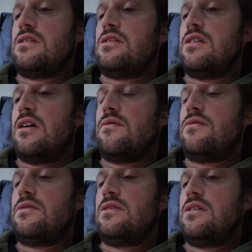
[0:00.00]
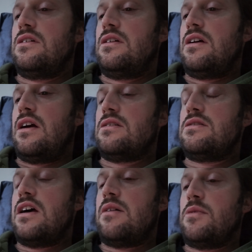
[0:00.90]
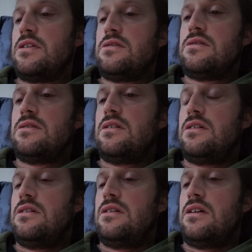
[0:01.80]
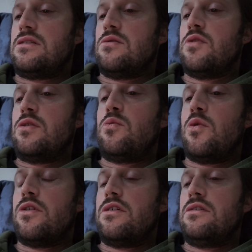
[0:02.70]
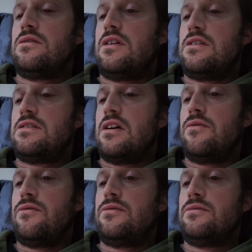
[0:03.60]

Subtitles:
in a love as timeless as the written word itself.